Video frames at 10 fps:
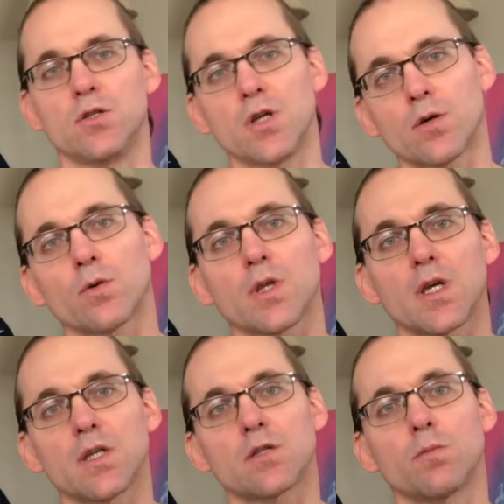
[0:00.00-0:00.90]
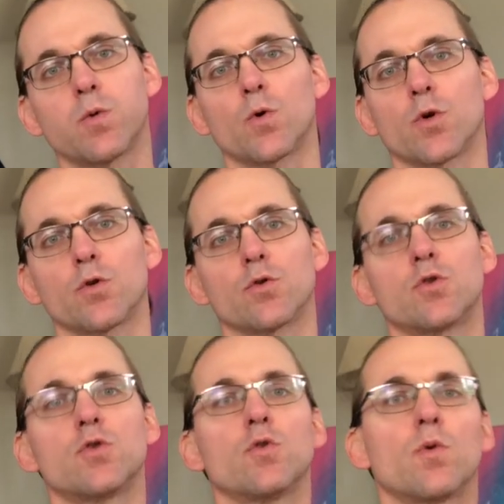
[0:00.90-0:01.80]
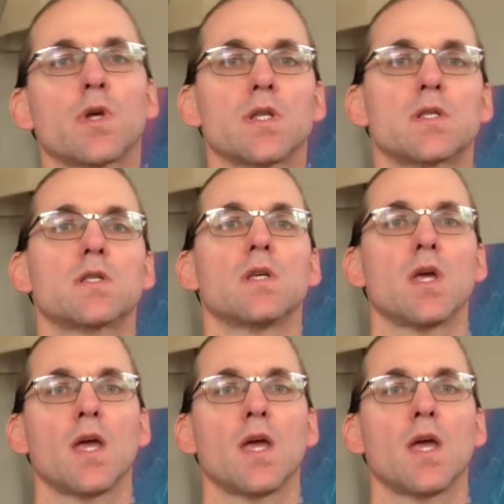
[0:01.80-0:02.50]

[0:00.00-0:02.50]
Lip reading: generally support your joints